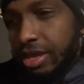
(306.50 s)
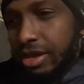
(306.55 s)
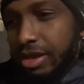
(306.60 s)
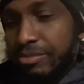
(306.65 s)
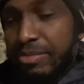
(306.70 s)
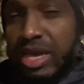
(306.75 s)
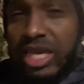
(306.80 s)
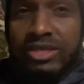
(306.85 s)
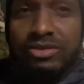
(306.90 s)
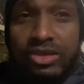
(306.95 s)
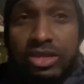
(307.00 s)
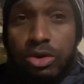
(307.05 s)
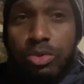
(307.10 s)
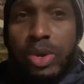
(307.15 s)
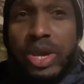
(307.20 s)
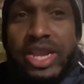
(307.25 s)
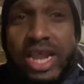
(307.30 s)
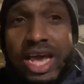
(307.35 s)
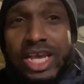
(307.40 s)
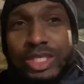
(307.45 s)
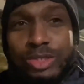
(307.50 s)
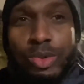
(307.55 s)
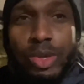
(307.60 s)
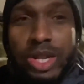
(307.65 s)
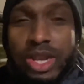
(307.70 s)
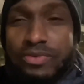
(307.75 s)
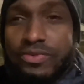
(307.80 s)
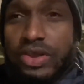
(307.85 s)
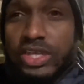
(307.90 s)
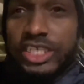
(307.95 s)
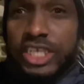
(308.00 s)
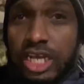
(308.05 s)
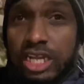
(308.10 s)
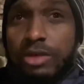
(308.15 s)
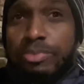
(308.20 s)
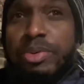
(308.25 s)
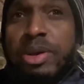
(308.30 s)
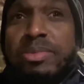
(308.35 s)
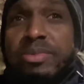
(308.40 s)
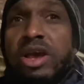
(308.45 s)
Best for the weather as well. If you check
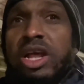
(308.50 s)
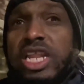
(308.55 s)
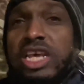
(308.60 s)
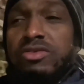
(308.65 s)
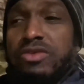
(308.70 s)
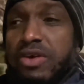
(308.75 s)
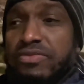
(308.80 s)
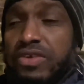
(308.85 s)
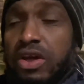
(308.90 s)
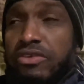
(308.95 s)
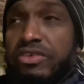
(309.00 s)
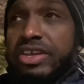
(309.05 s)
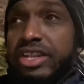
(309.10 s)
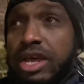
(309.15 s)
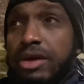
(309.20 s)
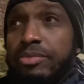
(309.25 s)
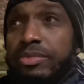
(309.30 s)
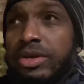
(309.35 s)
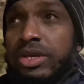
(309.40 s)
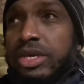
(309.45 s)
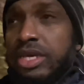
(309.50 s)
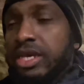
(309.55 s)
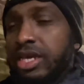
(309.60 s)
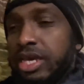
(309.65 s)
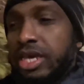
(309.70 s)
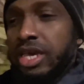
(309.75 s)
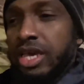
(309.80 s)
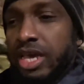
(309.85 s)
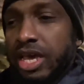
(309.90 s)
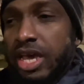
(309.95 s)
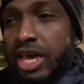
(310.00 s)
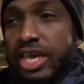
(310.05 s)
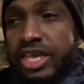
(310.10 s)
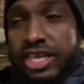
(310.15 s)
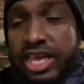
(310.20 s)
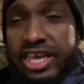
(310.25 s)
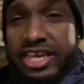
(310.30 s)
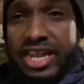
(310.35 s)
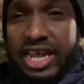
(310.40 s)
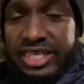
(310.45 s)
the Premier League referee them,
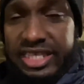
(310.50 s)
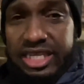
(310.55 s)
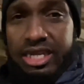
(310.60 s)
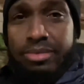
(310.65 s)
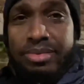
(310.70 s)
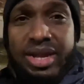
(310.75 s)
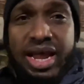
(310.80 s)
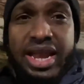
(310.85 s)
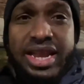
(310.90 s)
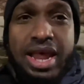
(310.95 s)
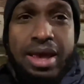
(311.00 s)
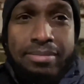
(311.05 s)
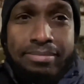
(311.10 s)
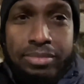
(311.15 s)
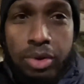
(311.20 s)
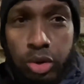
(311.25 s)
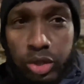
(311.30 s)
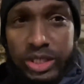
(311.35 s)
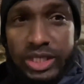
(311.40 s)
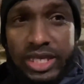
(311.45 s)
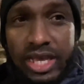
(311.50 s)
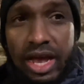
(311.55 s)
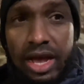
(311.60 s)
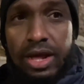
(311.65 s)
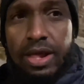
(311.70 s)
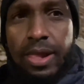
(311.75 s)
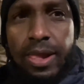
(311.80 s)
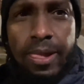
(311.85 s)
you either see them in them boots, yeah?